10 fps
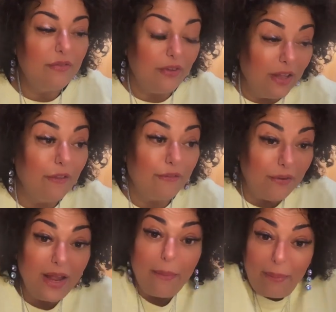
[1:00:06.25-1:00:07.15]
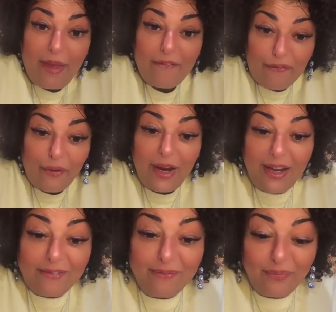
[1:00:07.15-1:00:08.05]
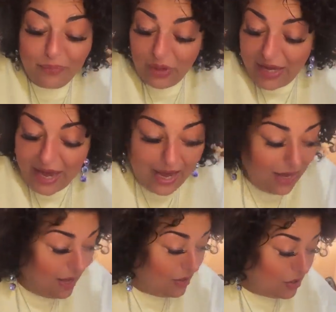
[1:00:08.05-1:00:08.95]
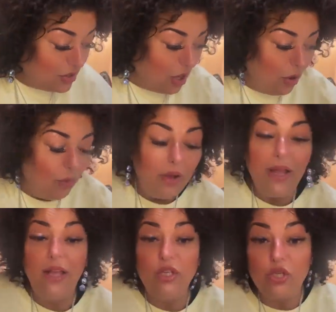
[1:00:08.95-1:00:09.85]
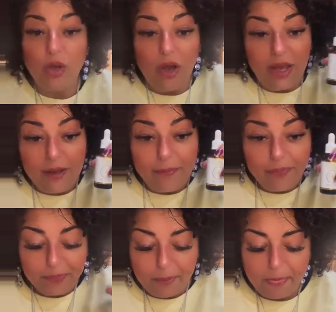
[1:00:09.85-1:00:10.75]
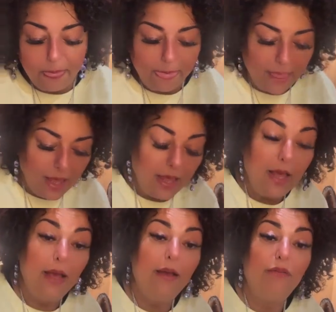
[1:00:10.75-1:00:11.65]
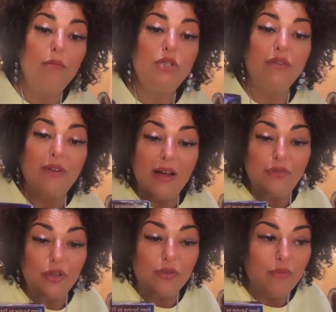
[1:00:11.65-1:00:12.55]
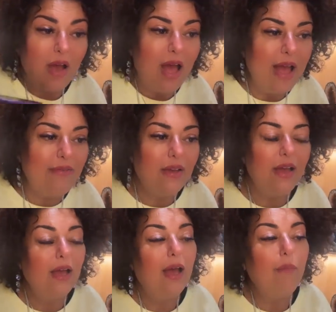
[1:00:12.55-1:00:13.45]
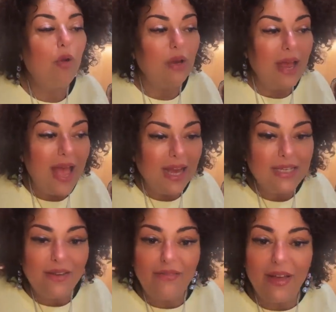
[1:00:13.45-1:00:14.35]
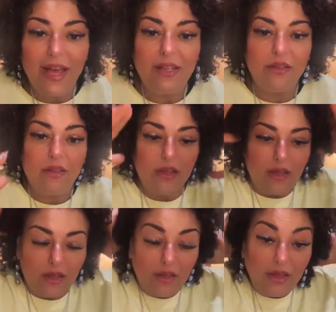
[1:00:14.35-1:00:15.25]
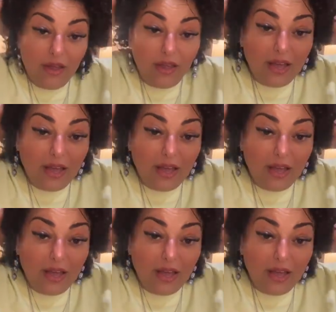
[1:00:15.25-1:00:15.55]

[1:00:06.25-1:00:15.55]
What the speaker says: Feel free. Be free. Okay? So, enjoy. From survive to thrive. I'm going to activate the...